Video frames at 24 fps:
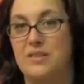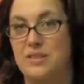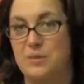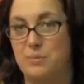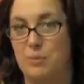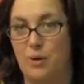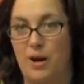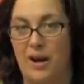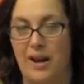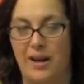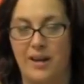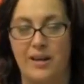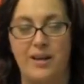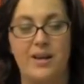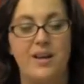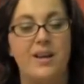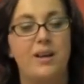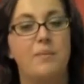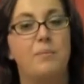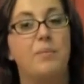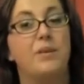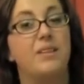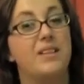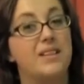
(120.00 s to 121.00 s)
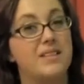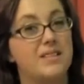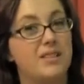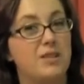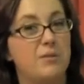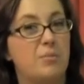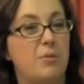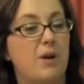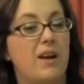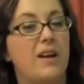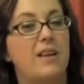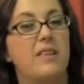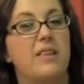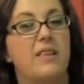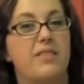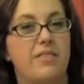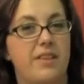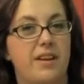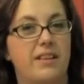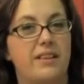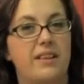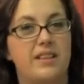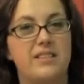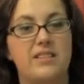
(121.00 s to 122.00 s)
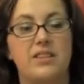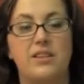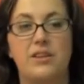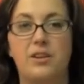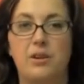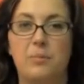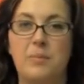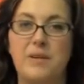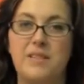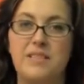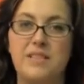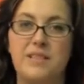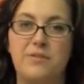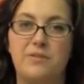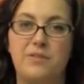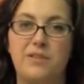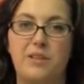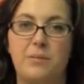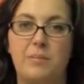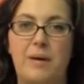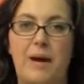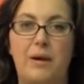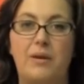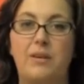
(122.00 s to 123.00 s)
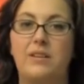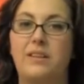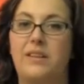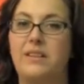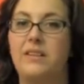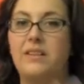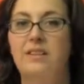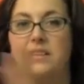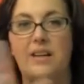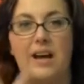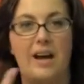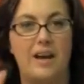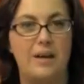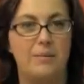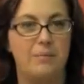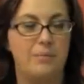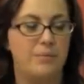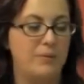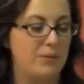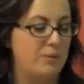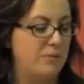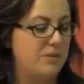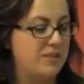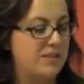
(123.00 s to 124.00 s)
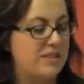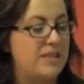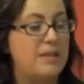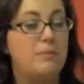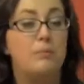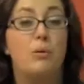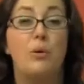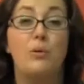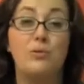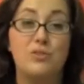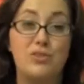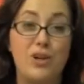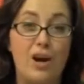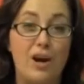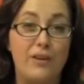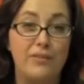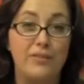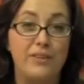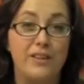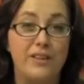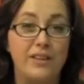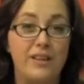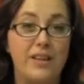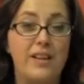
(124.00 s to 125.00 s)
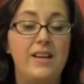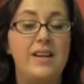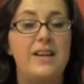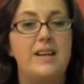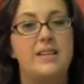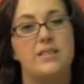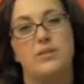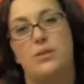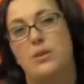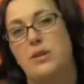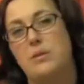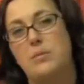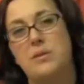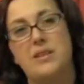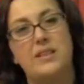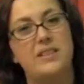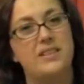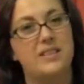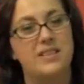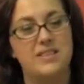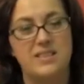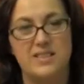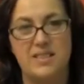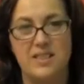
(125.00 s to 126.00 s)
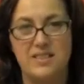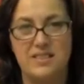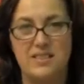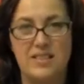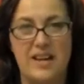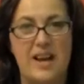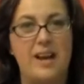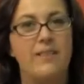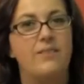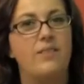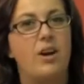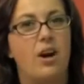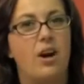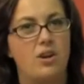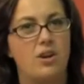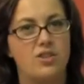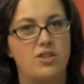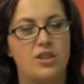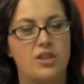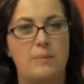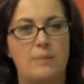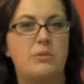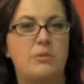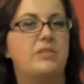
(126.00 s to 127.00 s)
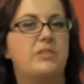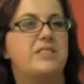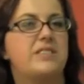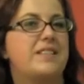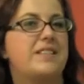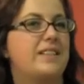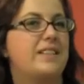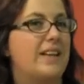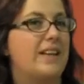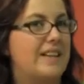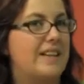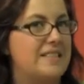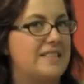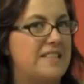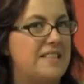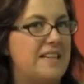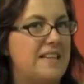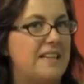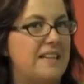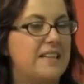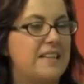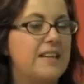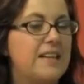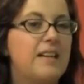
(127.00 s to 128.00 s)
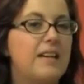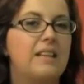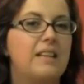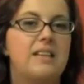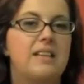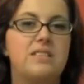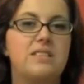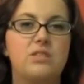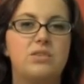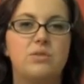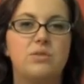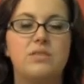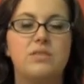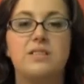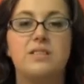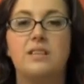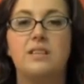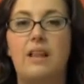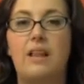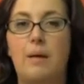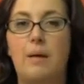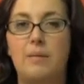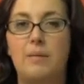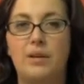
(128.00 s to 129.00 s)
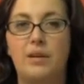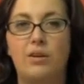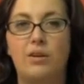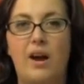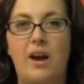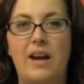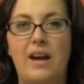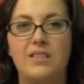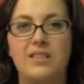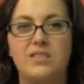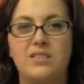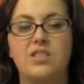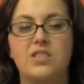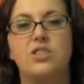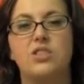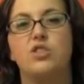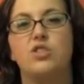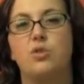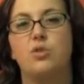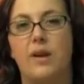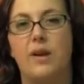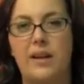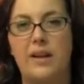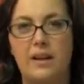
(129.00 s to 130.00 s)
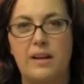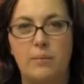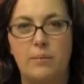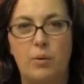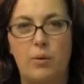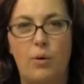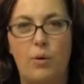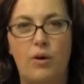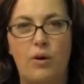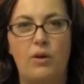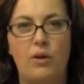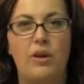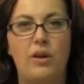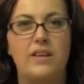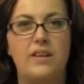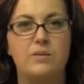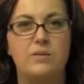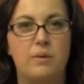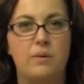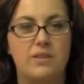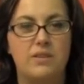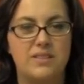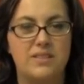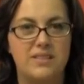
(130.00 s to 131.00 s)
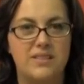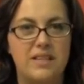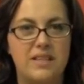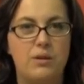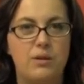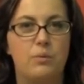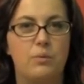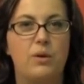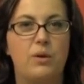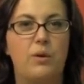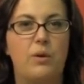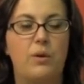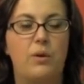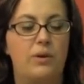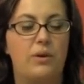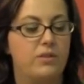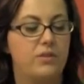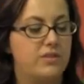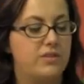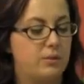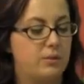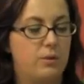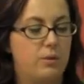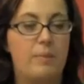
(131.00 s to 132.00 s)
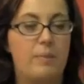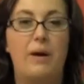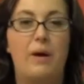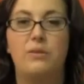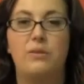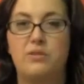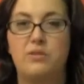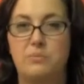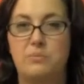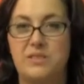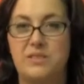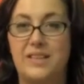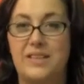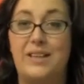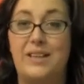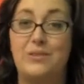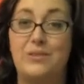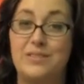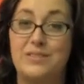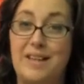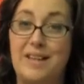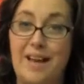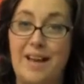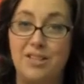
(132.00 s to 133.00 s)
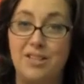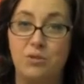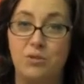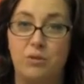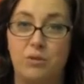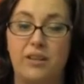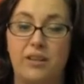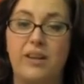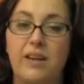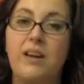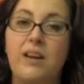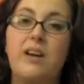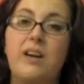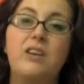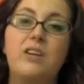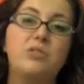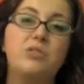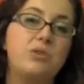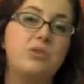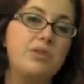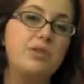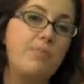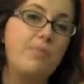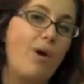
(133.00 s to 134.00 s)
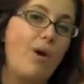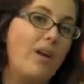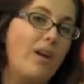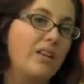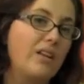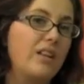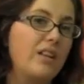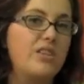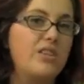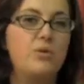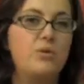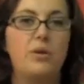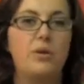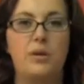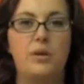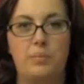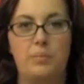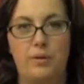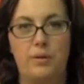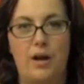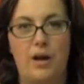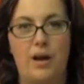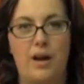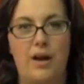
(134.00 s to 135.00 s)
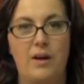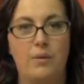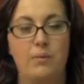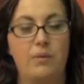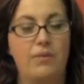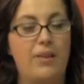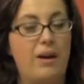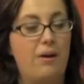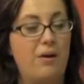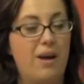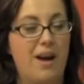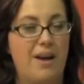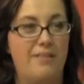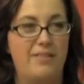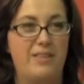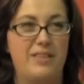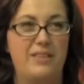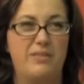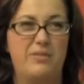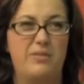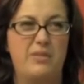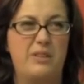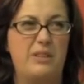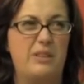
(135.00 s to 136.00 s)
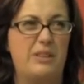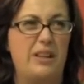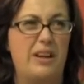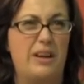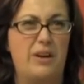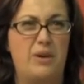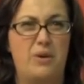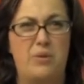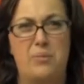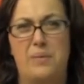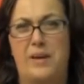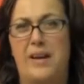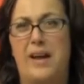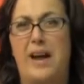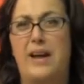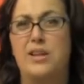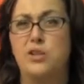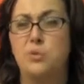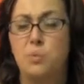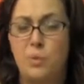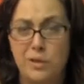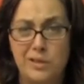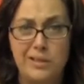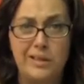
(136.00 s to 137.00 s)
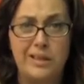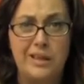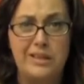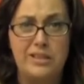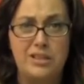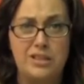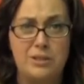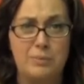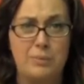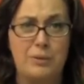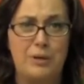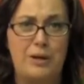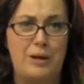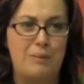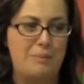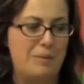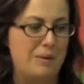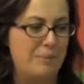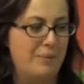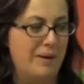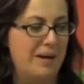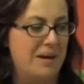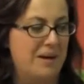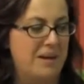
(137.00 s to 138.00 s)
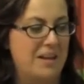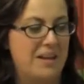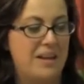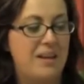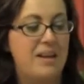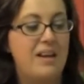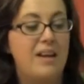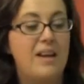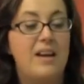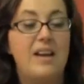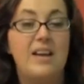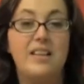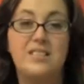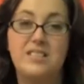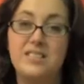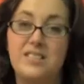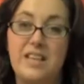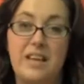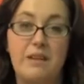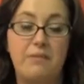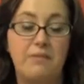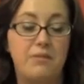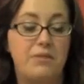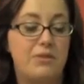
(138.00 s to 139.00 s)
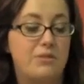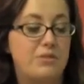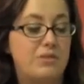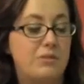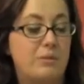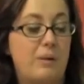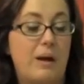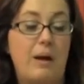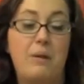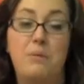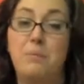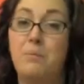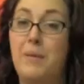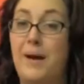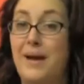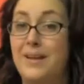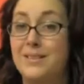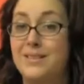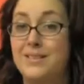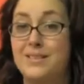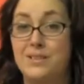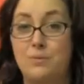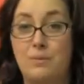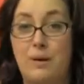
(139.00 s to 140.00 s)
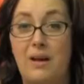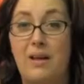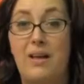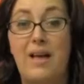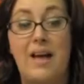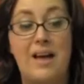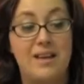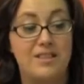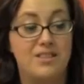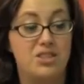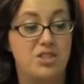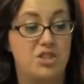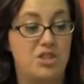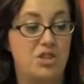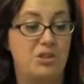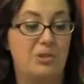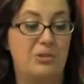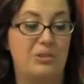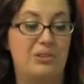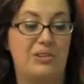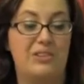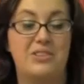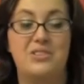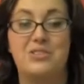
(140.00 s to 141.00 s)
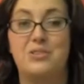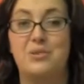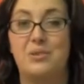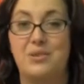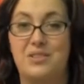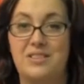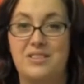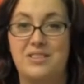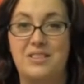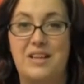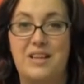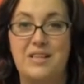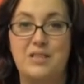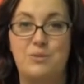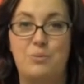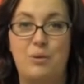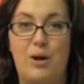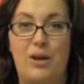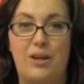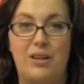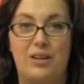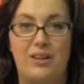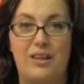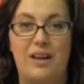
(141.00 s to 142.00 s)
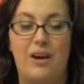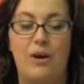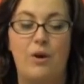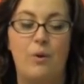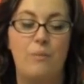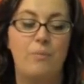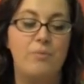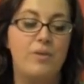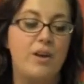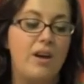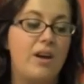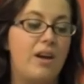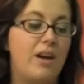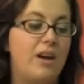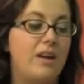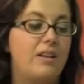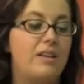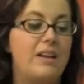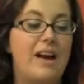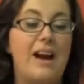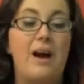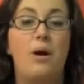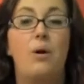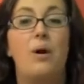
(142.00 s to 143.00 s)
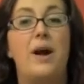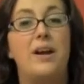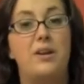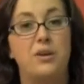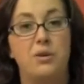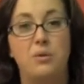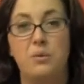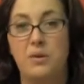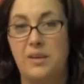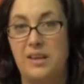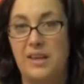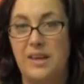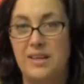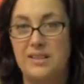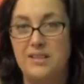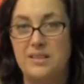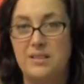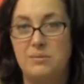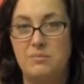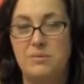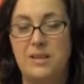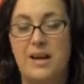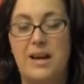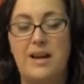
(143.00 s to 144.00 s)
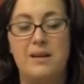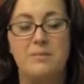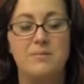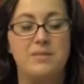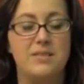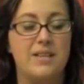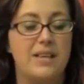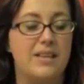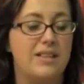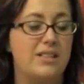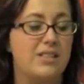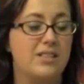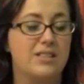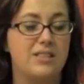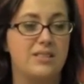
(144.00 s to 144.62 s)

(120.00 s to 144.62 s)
spray. But this spray, the thing that's a little bit different about it than the type you see most often, is going to be that this doesn't have the harsh chemicals in it like DEET. This uses lemongrass, geranium oil, as well as cedarwood oil to repel those mosquitoes naturally. So it's a product that you can apply without having to feel like, oh my gosh, what did I just put on my body? It's safe for use around pets as well as children, so it's a nice product there. Now I know with kids sometimes it